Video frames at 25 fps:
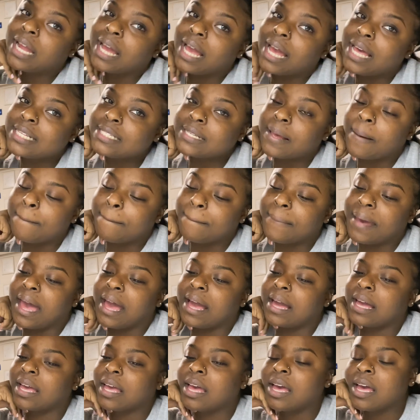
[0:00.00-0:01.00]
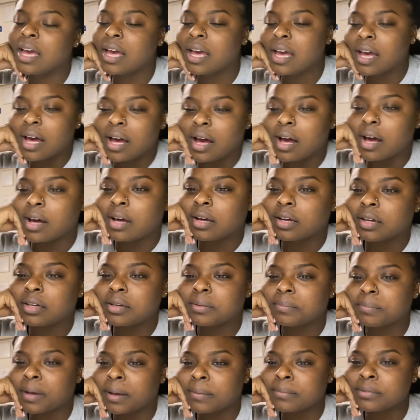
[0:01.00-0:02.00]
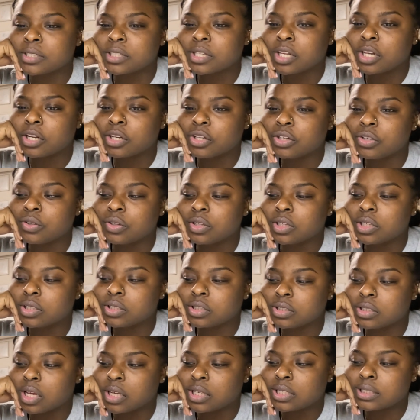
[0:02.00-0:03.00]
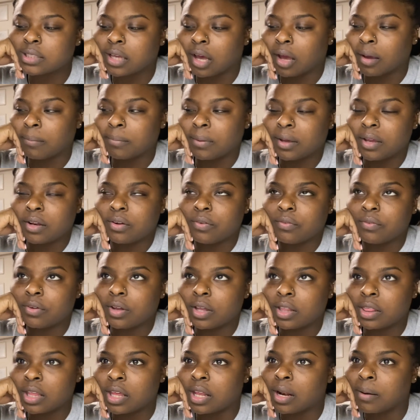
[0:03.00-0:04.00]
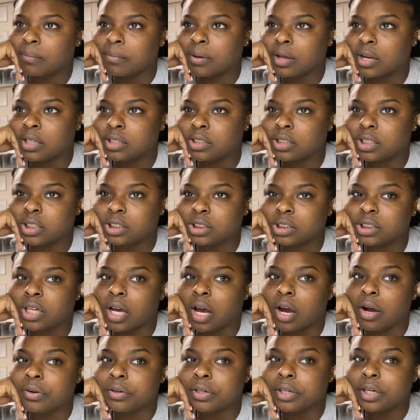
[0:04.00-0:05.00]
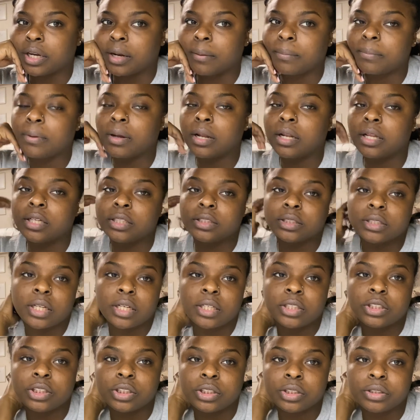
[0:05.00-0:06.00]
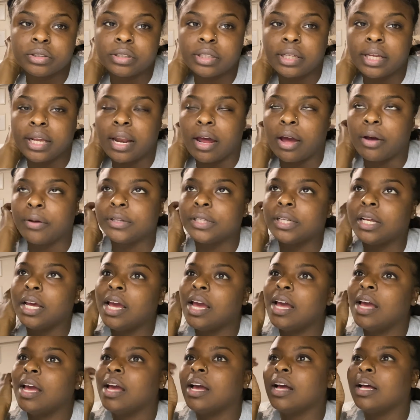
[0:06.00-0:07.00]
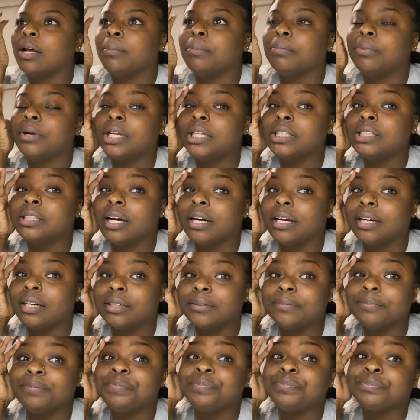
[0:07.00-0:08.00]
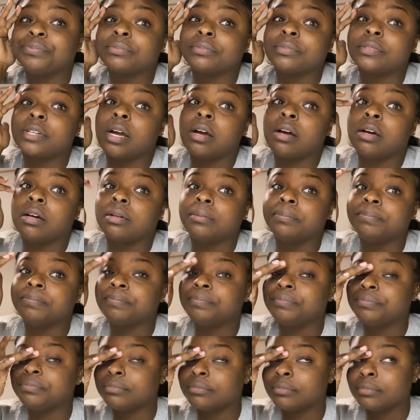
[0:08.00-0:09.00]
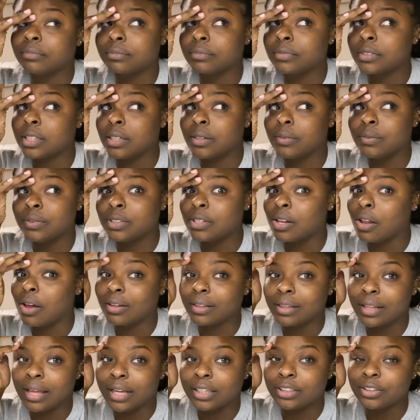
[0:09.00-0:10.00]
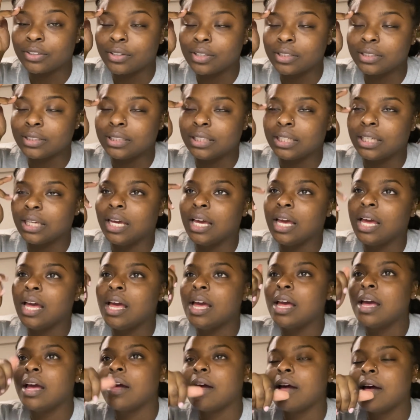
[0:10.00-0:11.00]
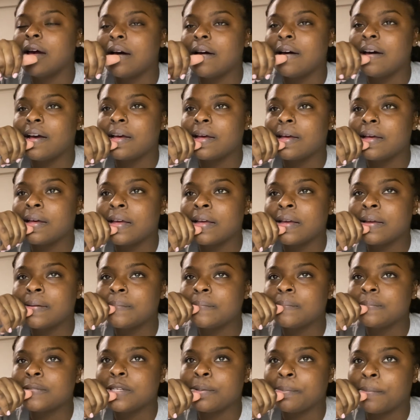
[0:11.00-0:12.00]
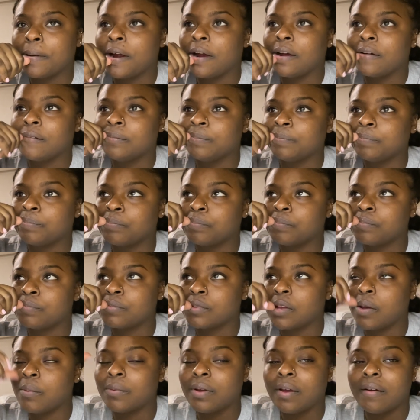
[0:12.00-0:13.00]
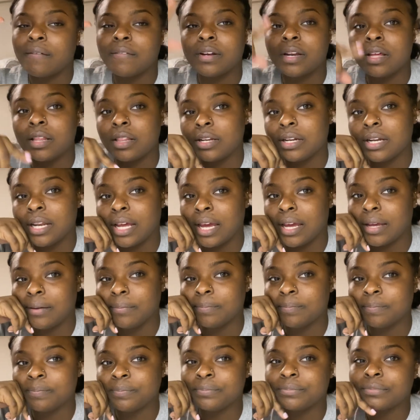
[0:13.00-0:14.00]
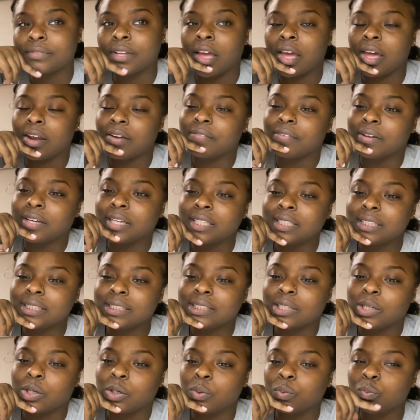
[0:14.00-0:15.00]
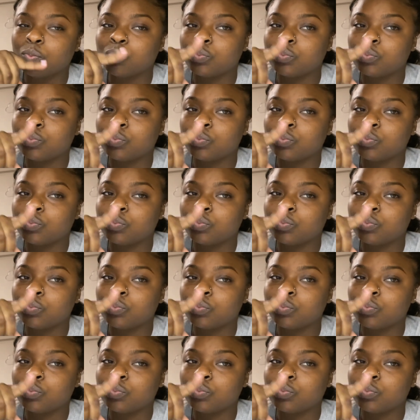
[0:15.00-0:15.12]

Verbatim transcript: guys, I'm back. Um, I'm just gonna do this assignment and then I'm gonna take a shower and I'm really just gonna chill and lay down. I'm pretty tired. Um, it was a long day as you can see. Um, tomorrow we have another day ahead of us, so